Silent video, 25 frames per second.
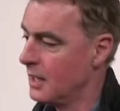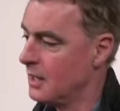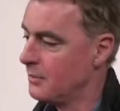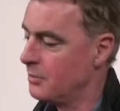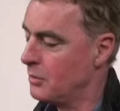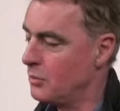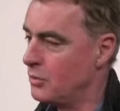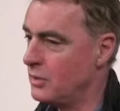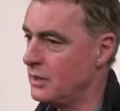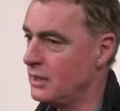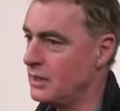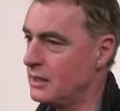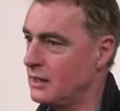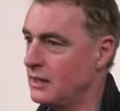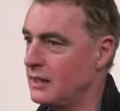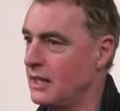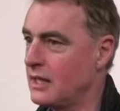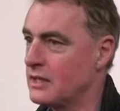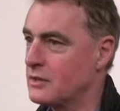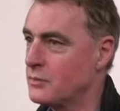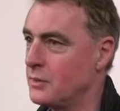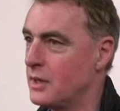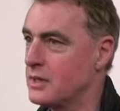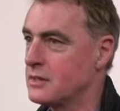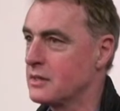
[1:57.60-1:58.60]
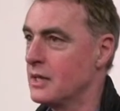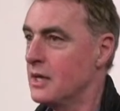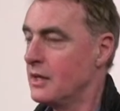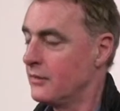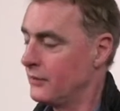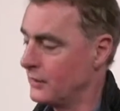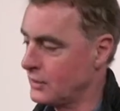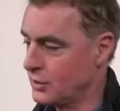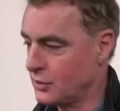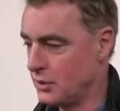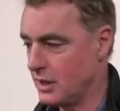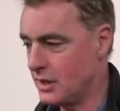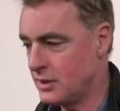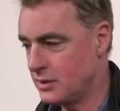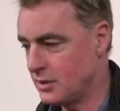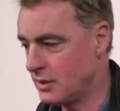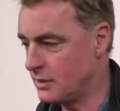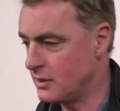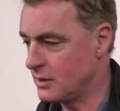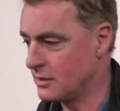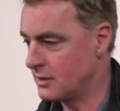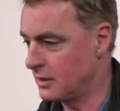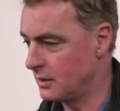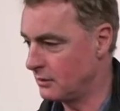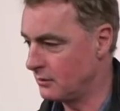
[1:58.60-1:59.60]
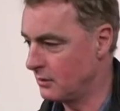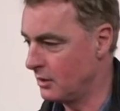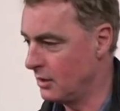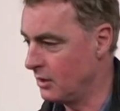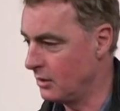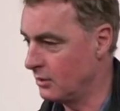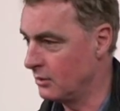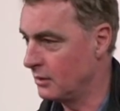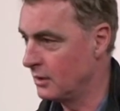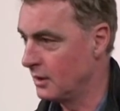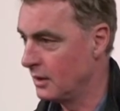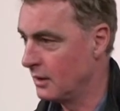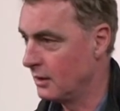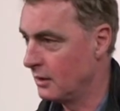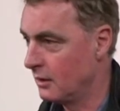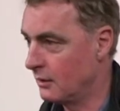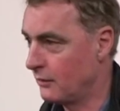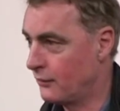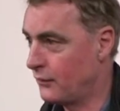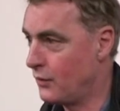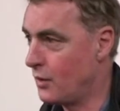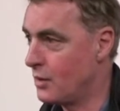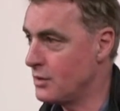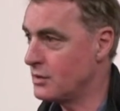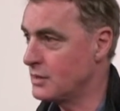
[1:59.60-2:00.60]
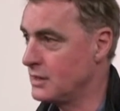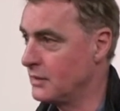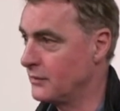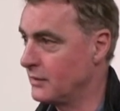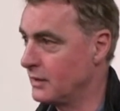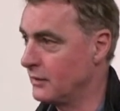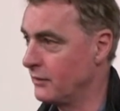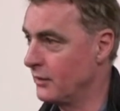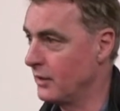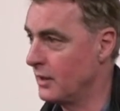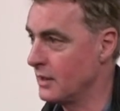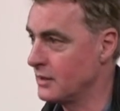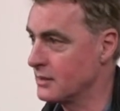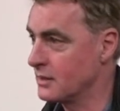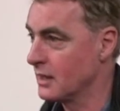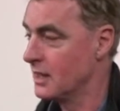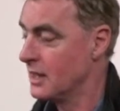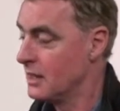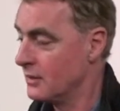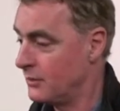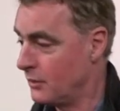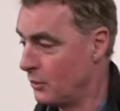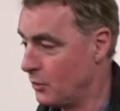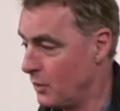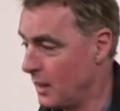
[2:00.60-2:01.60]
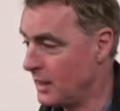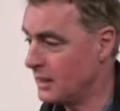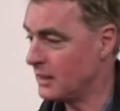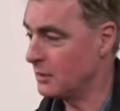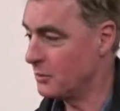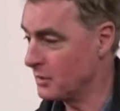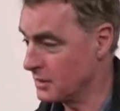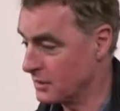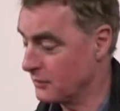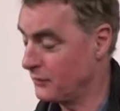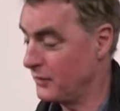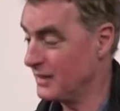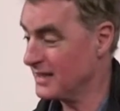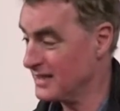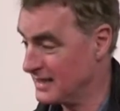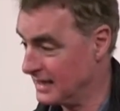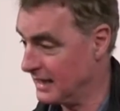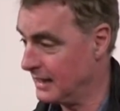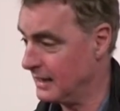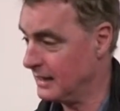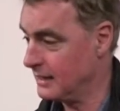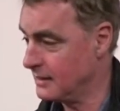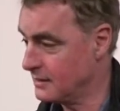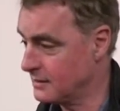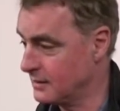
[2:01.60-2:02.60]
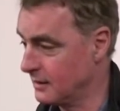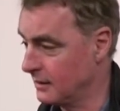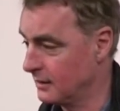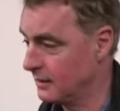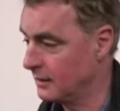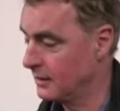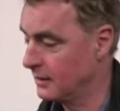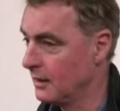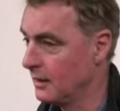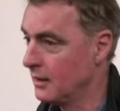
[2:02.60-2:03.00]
But one of the things was, for 3 Sundays in a row, unfortunately for The Voice, the weather was fantastic,